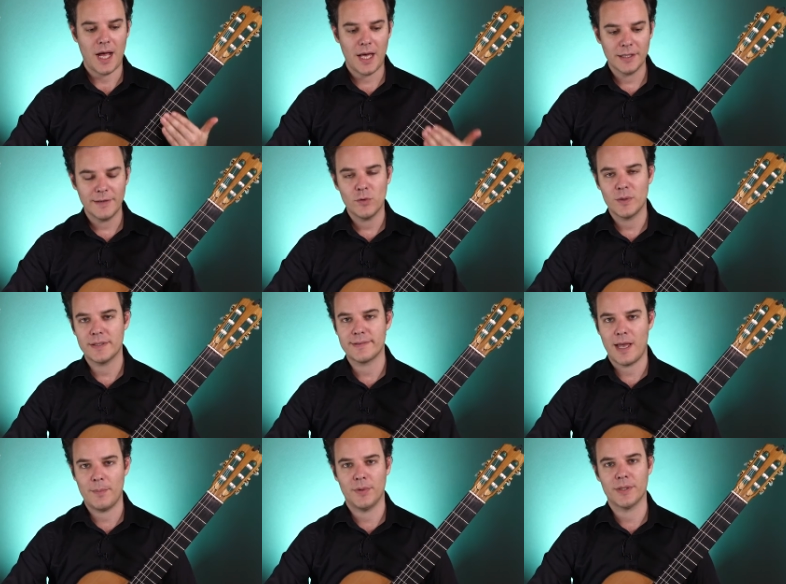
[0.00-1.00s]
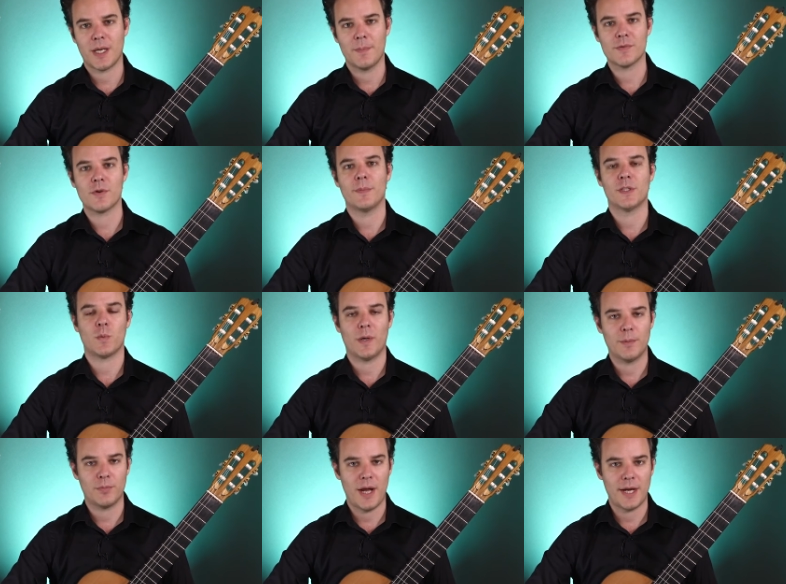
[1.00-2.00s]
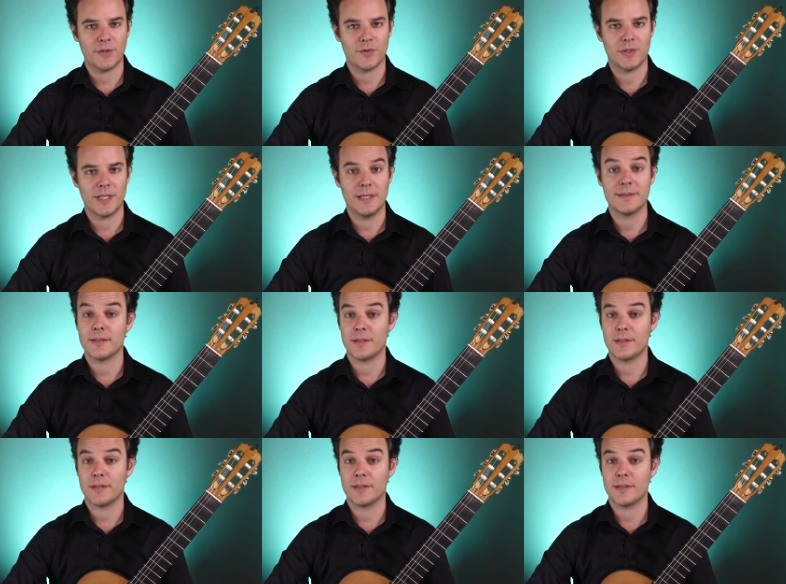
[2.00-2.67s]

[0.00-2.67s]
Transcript: I'll give you an example that comes from the 20 practice routines.